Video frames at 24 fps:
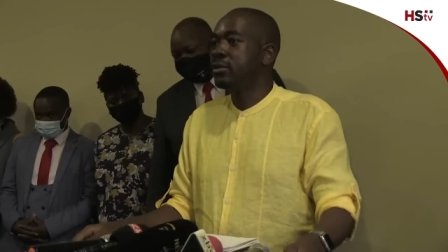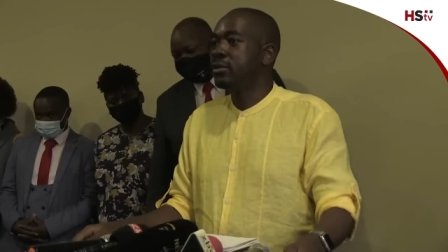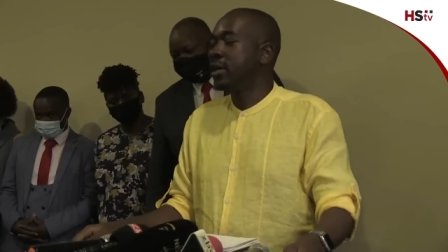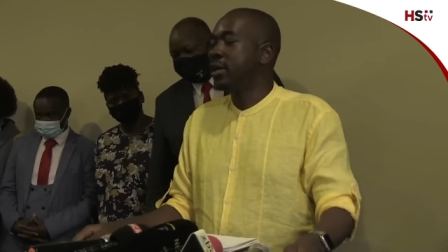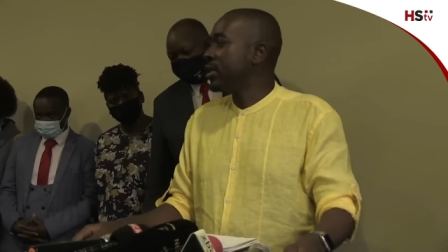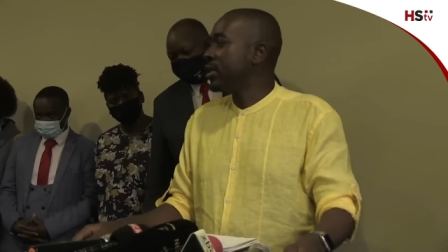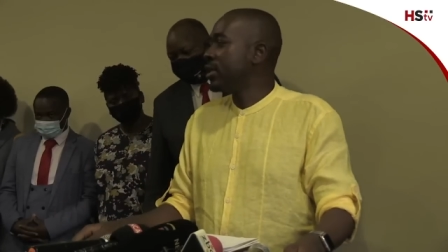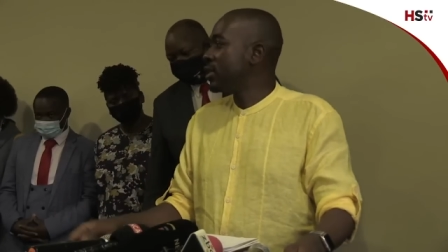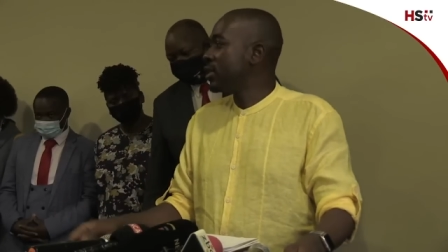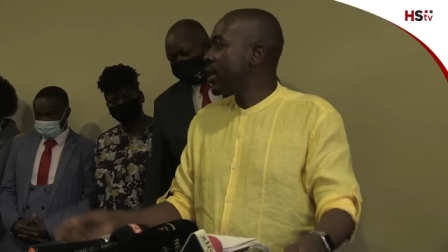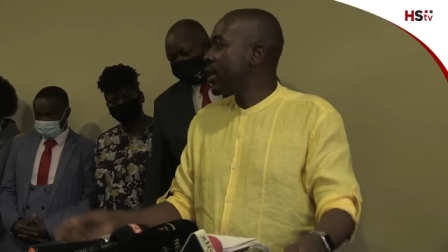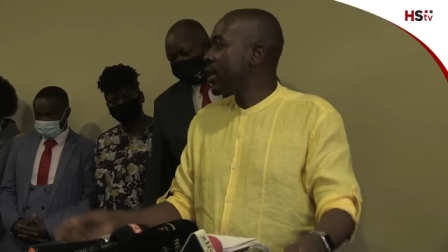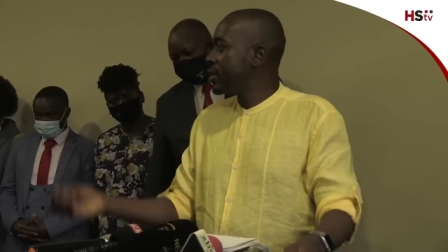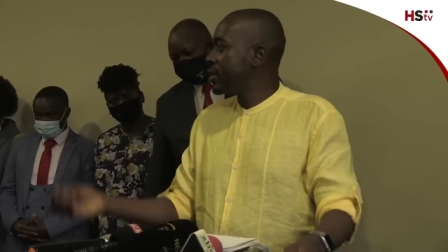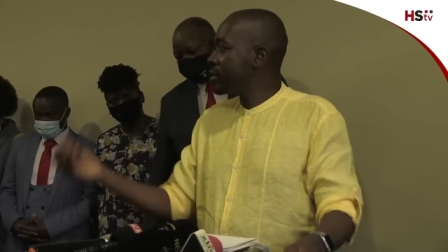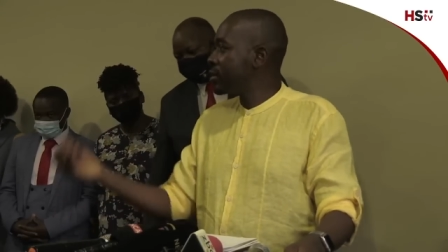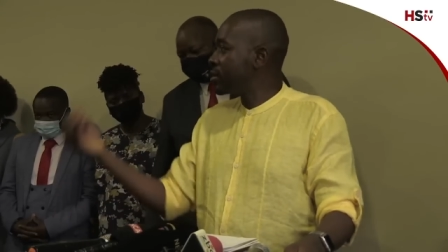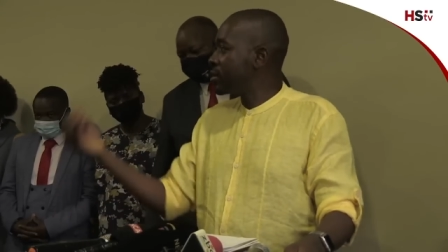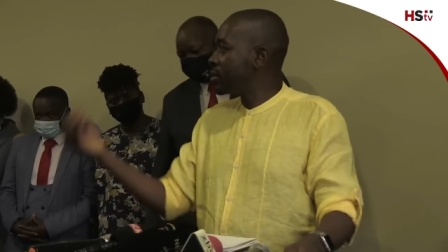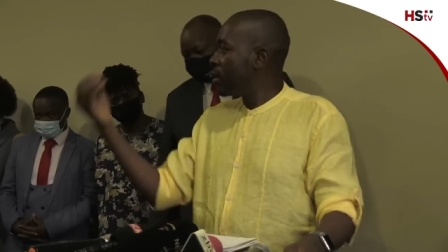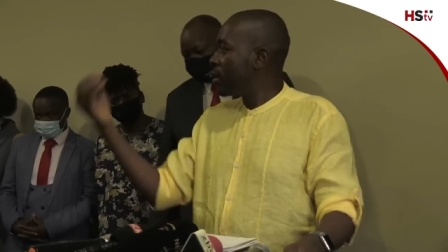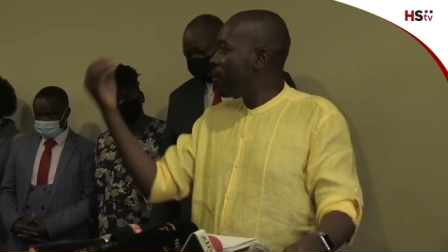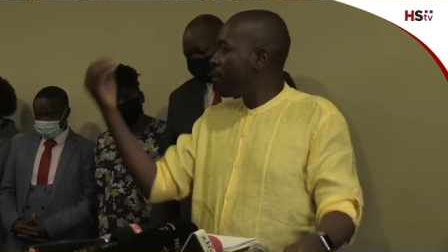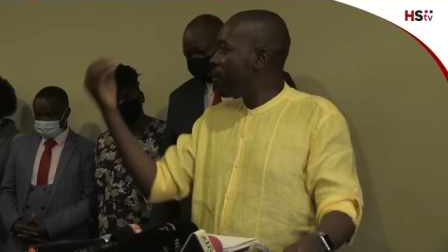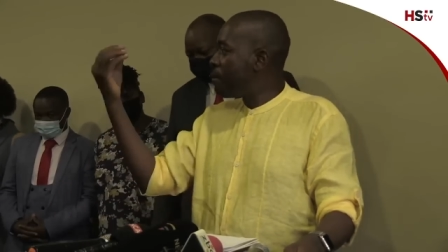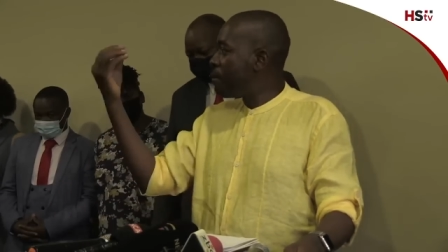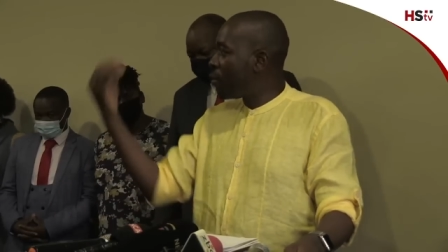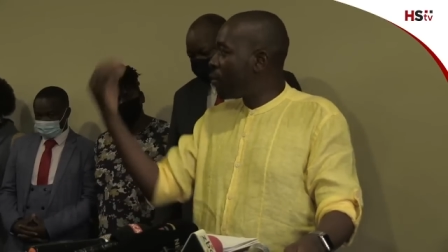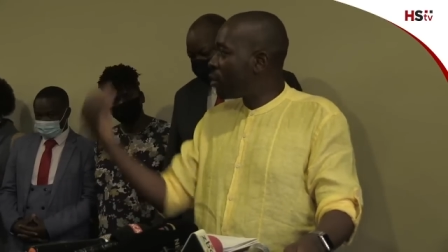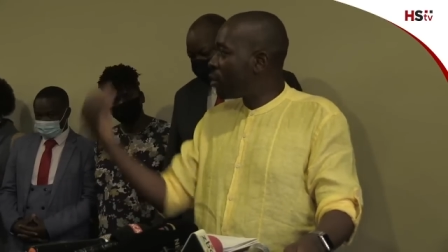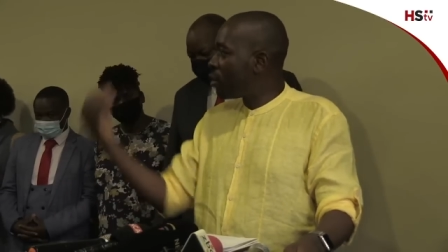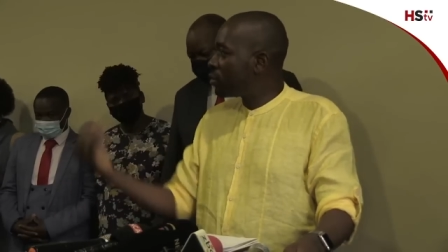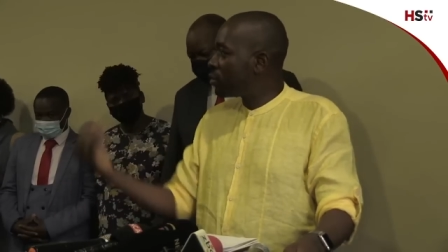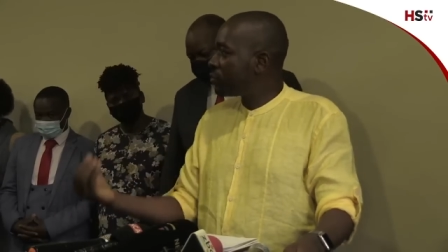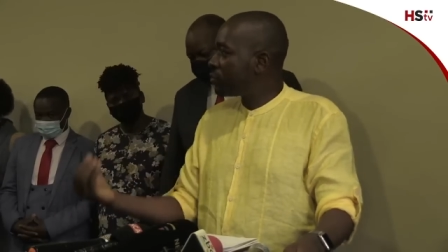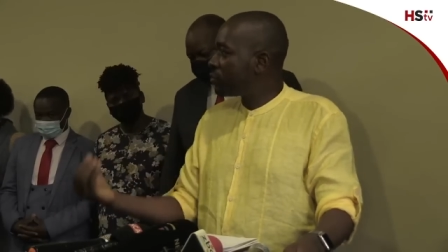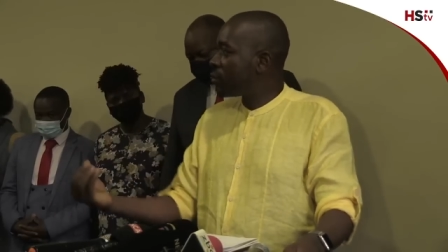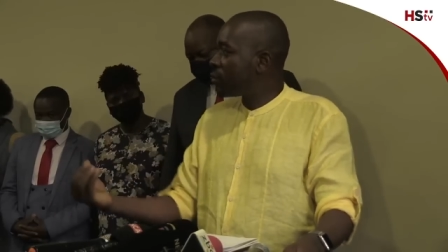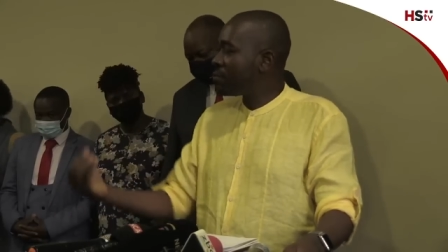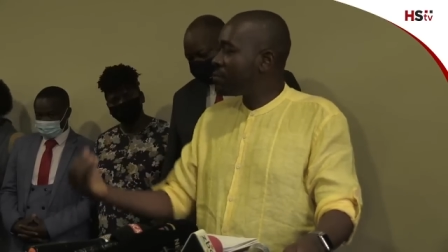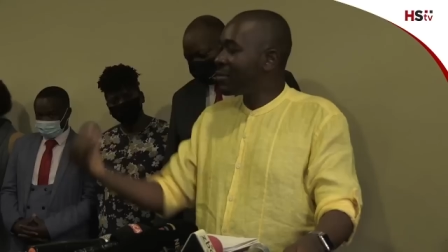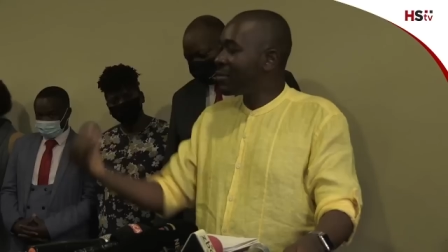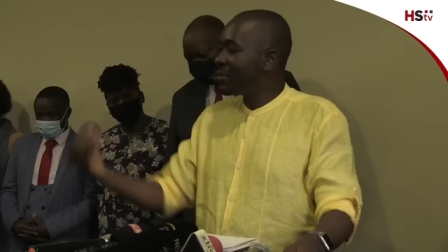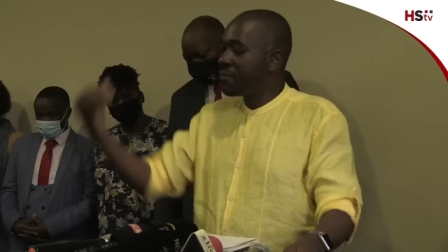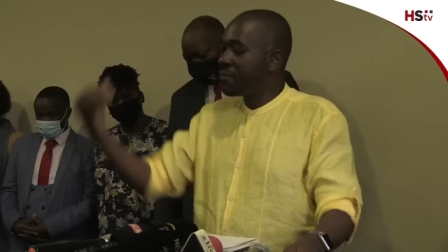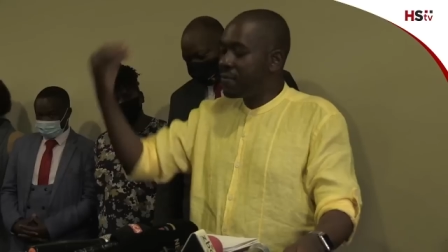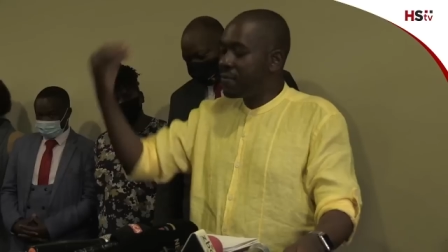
And that is born from the